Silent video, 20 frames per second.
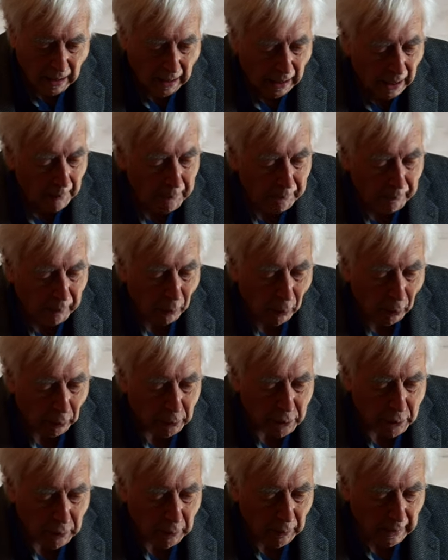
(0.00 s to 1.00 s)
I
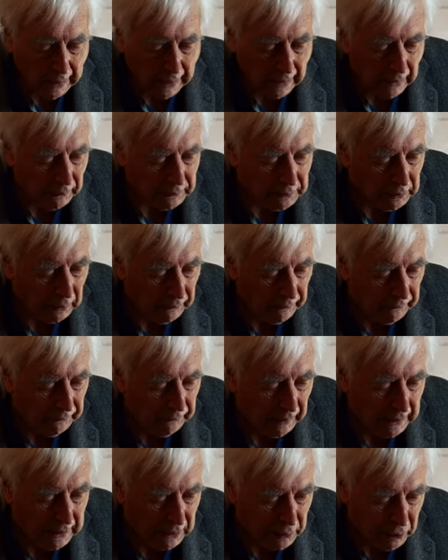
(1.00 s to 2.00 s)
brought you out of
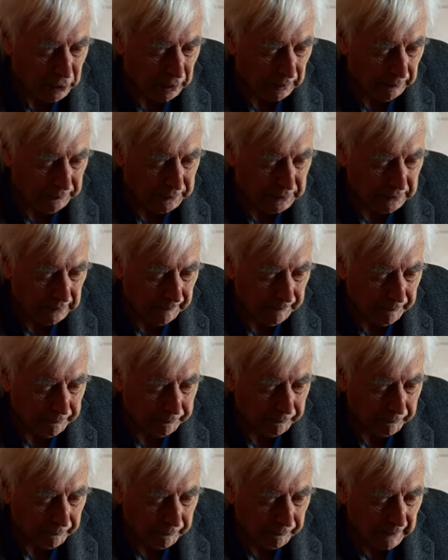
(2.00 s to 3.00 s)
Egypt
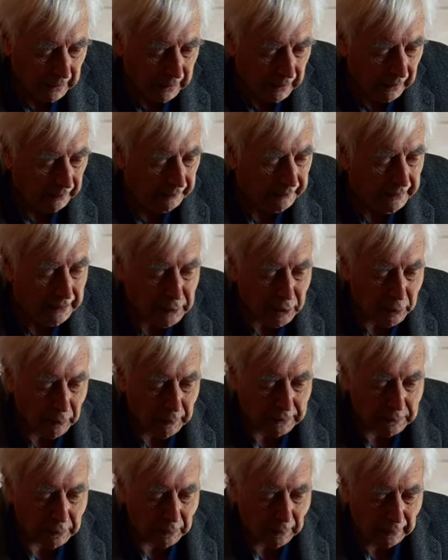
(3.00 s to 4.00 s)
and led you
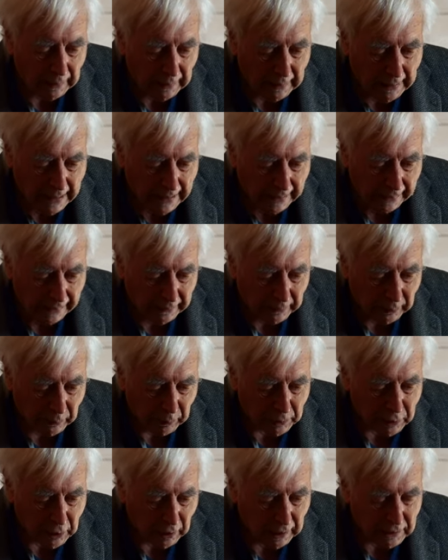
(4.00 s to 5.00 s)
into a land
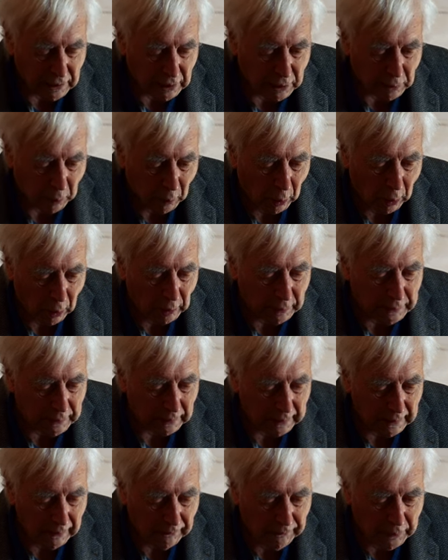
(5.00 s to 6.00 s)
which I swore to
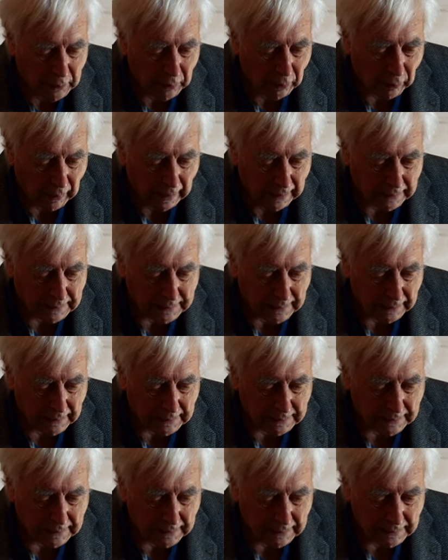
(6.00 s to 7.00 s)
give to your
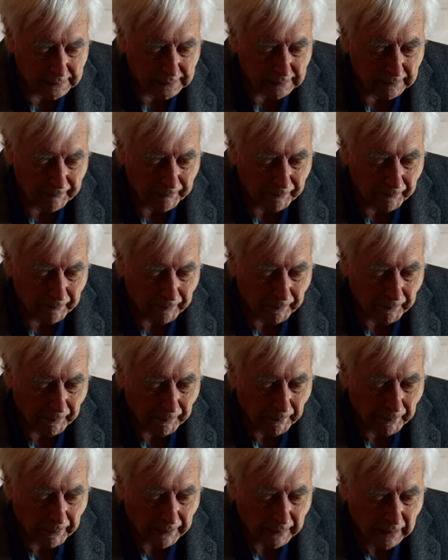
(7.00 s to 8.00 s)
ancestors.
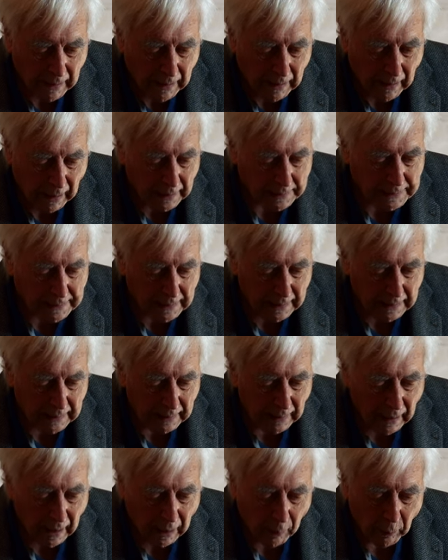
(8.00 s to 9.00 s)
I
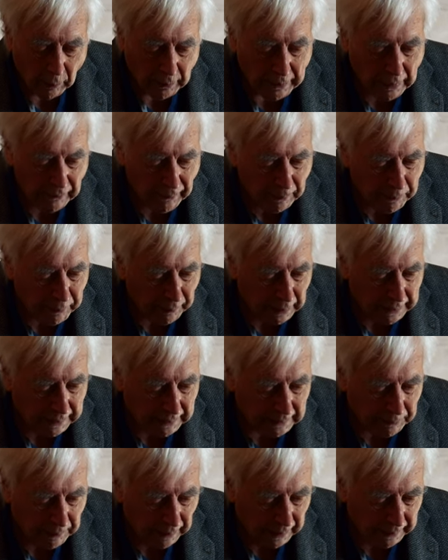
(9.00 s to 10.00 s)
said, I will never
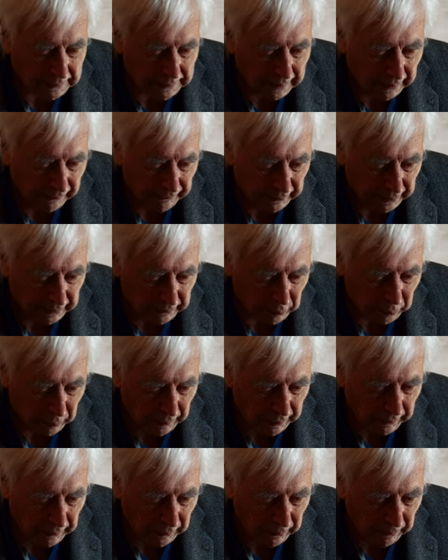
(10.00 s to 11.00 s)
break my covenant
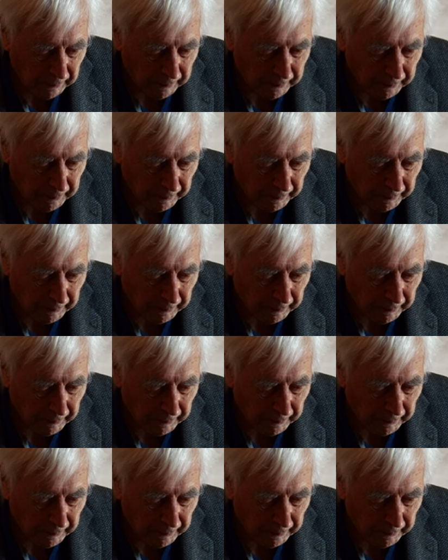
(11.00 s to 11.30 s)
with you.